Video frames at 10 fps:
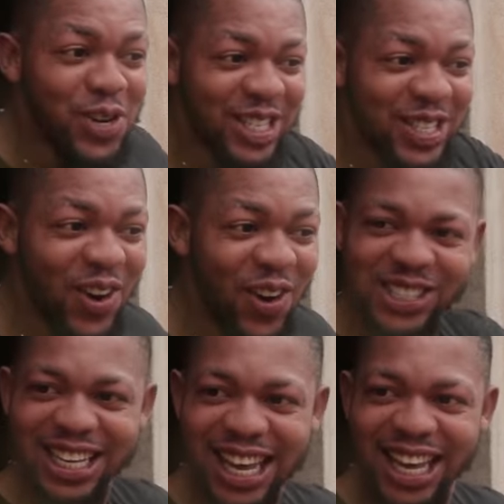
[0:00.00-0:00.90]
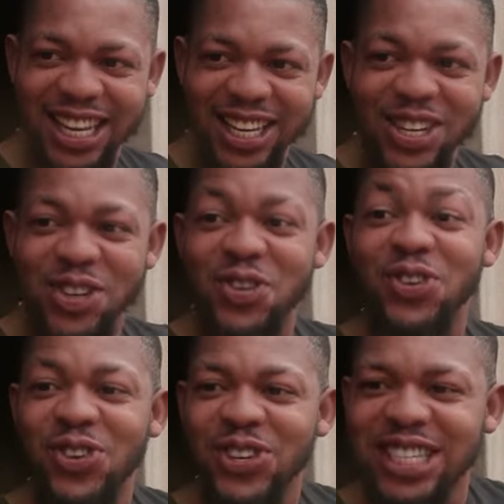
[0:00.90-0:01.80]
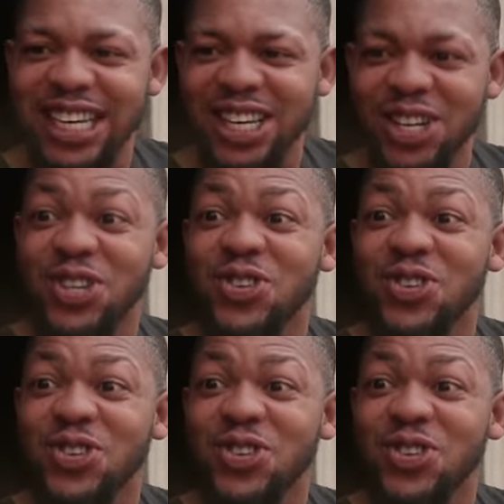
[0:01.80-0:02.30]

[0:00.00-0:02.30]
who is yours, eh? Go know say